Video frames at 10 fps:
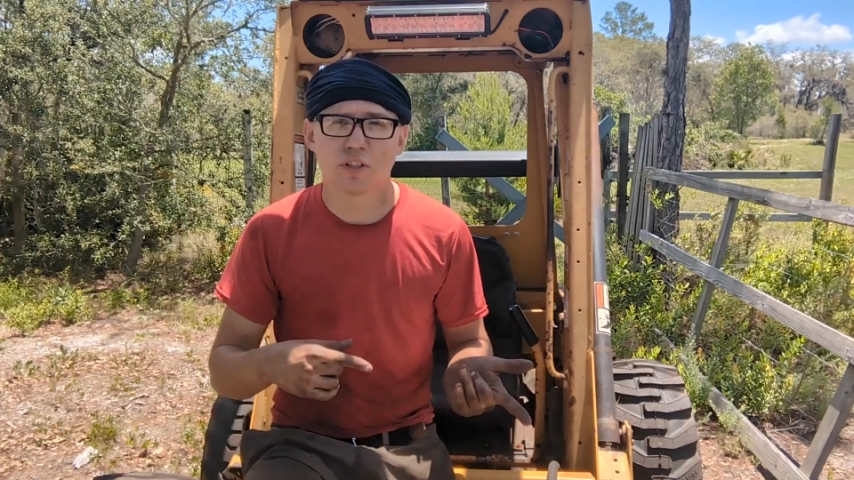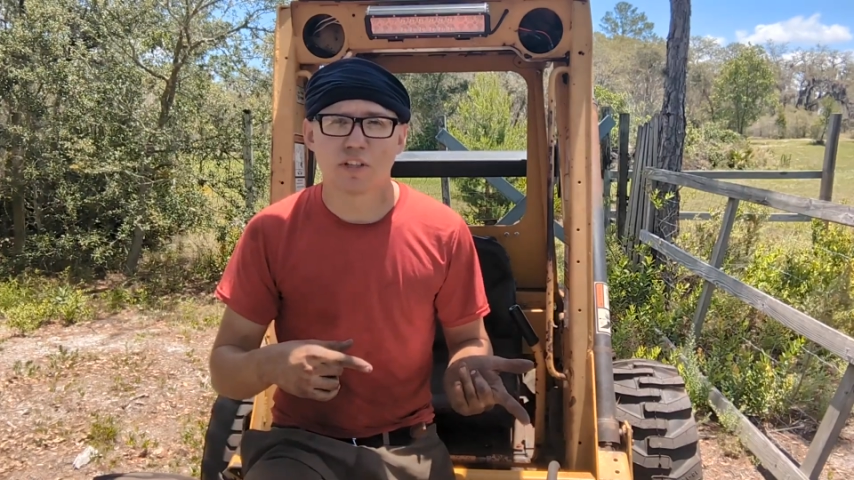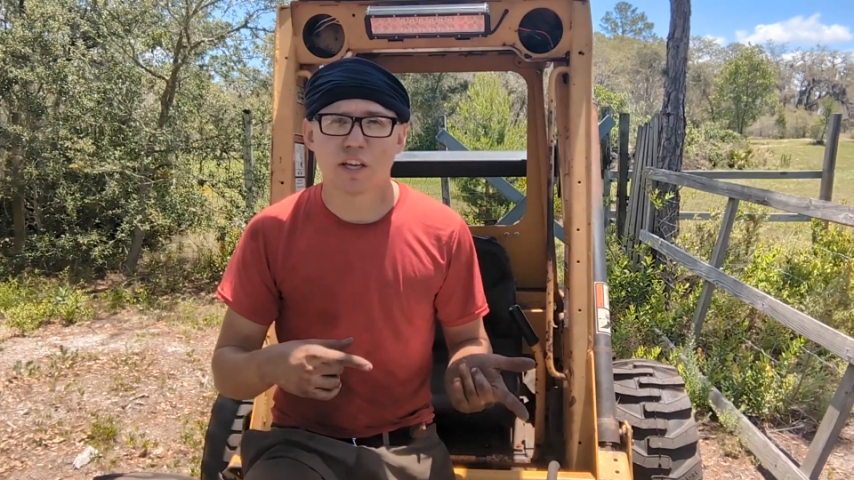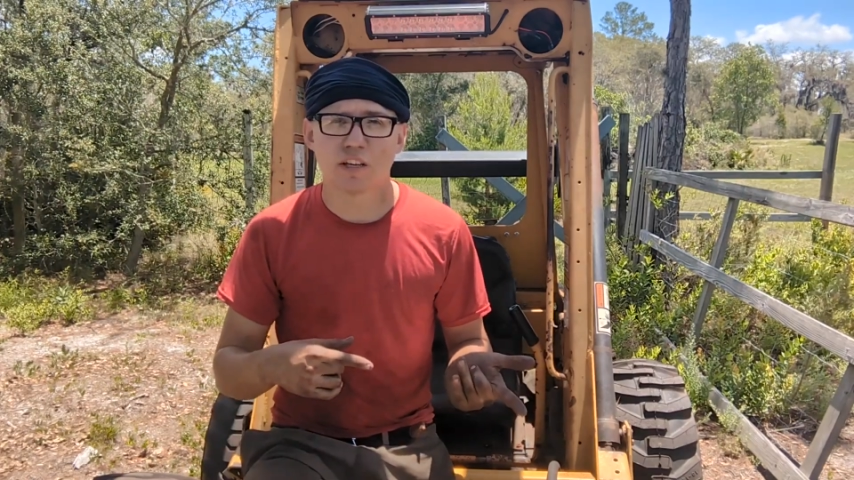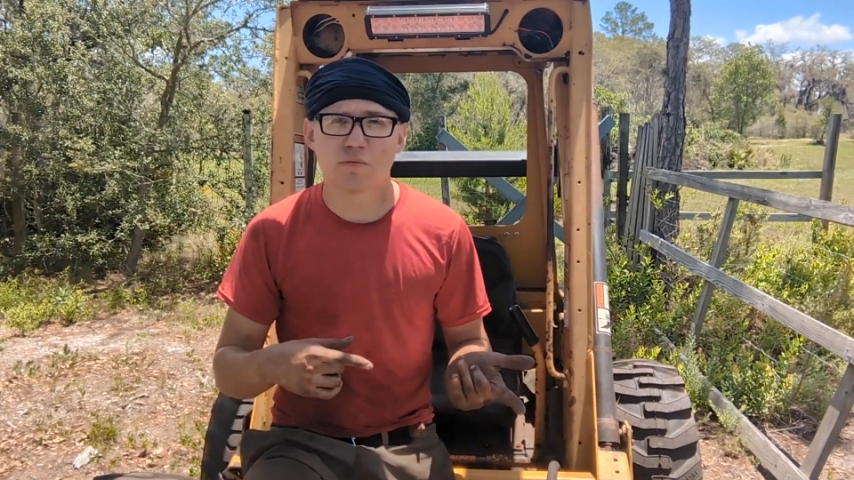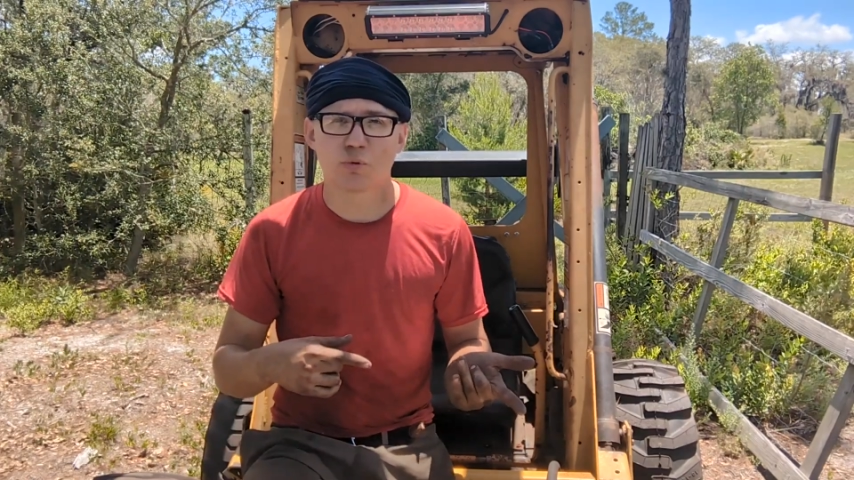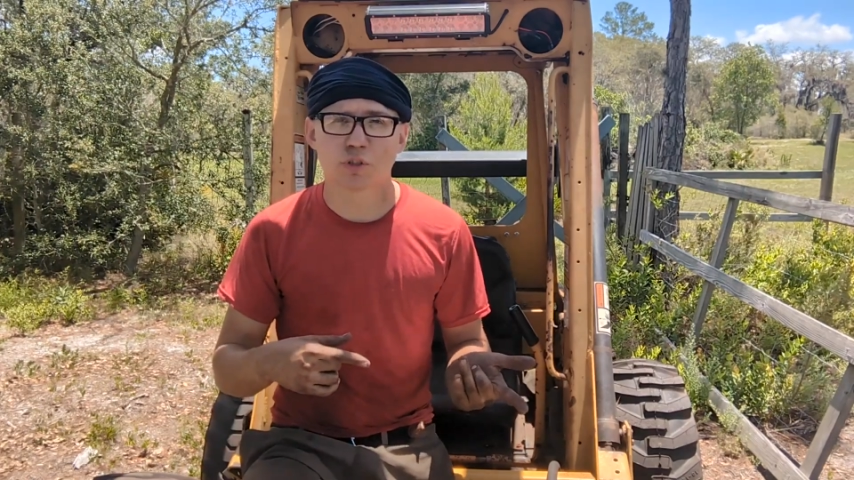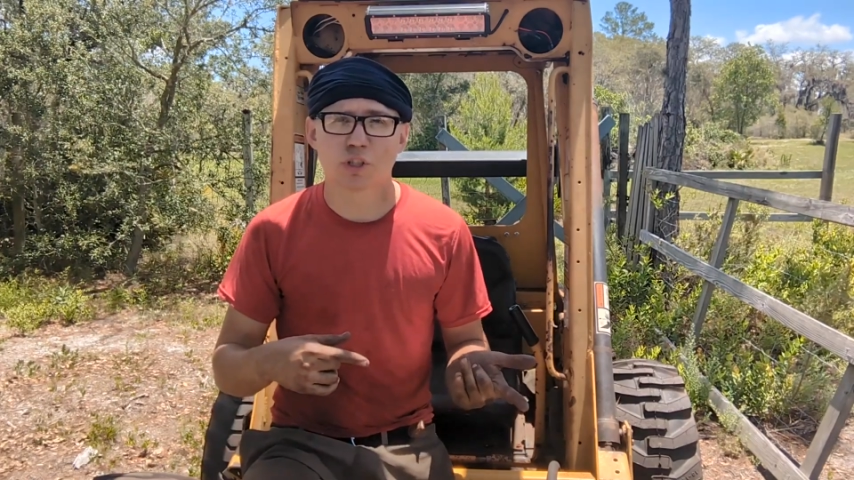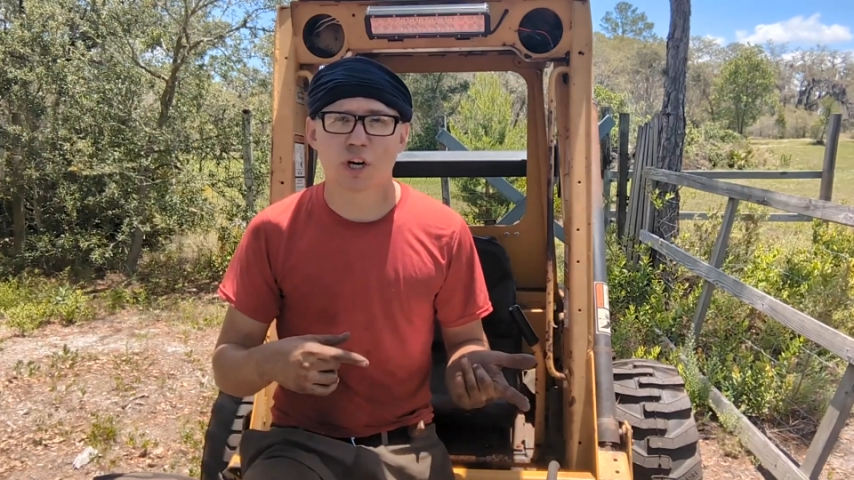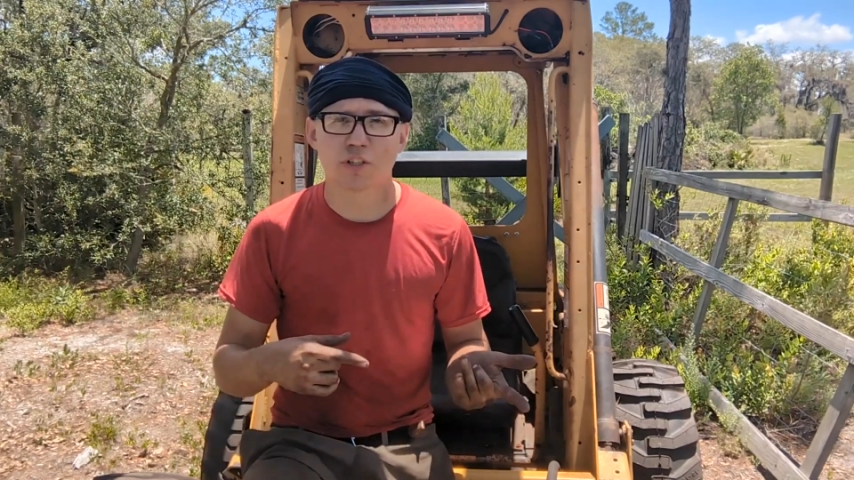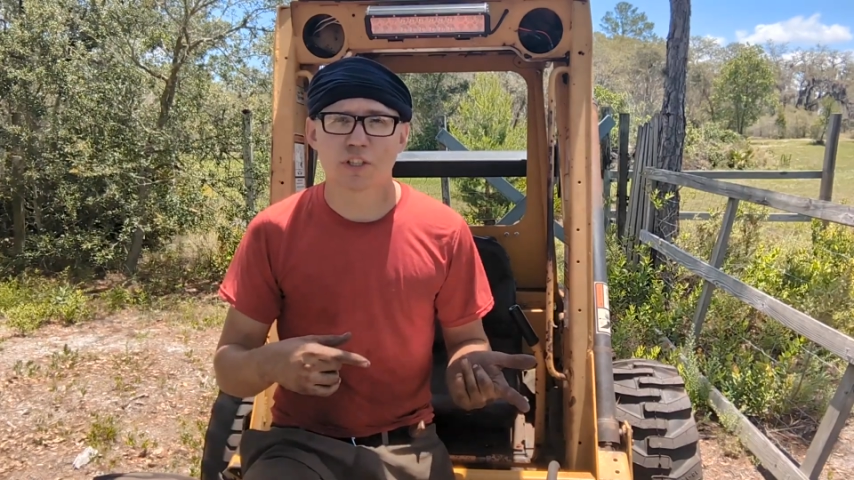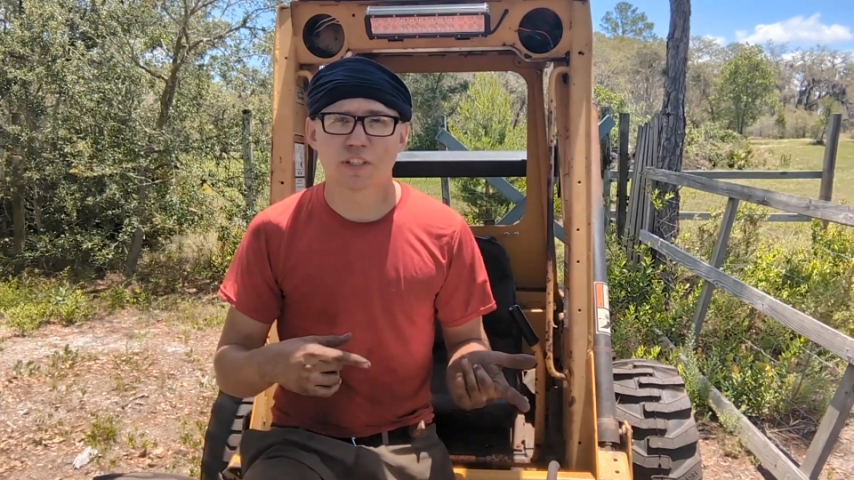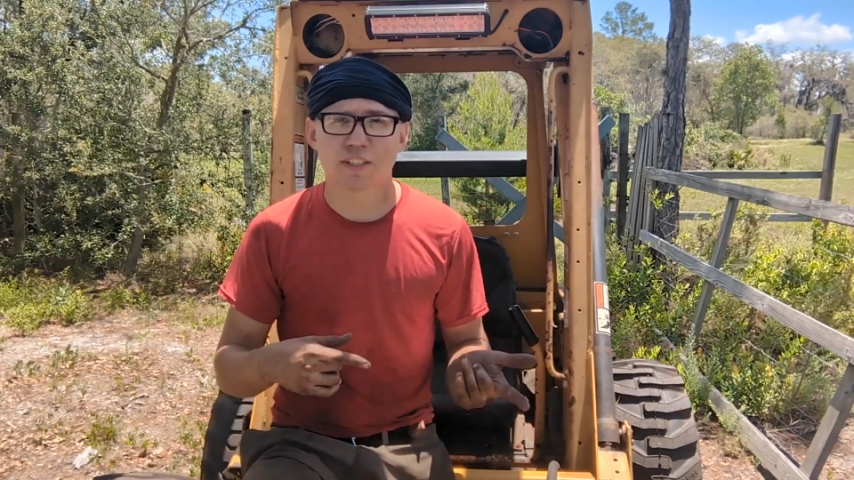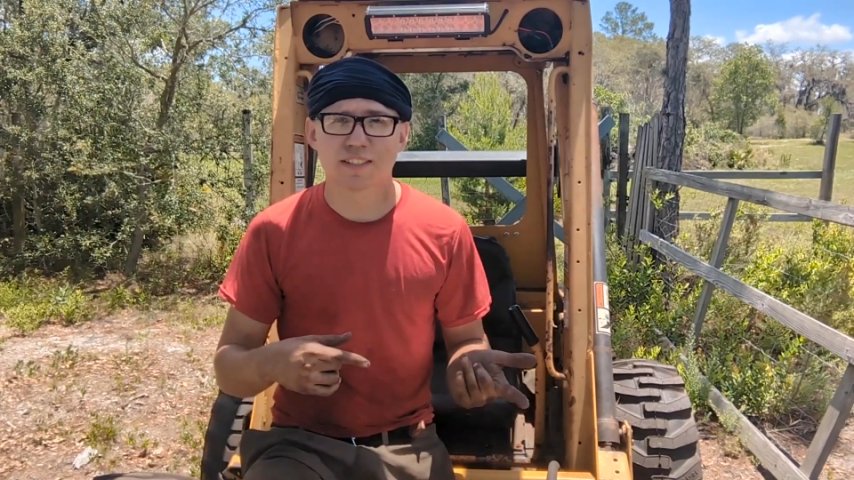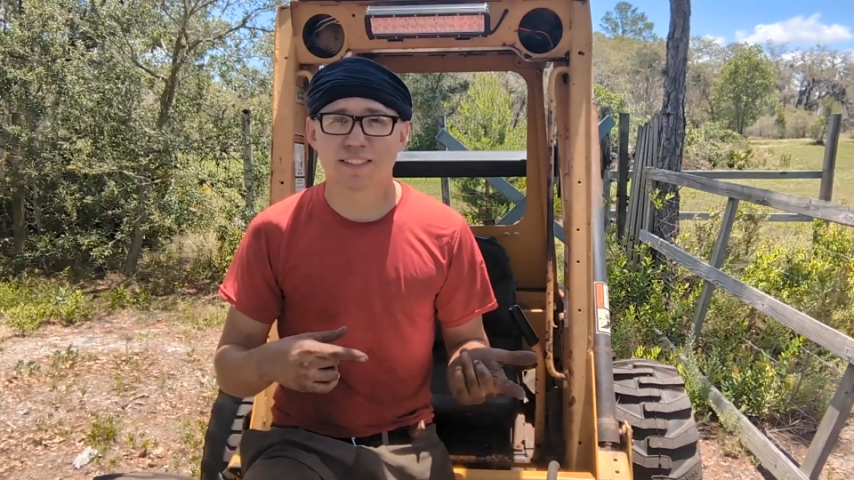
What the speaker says: they were charging like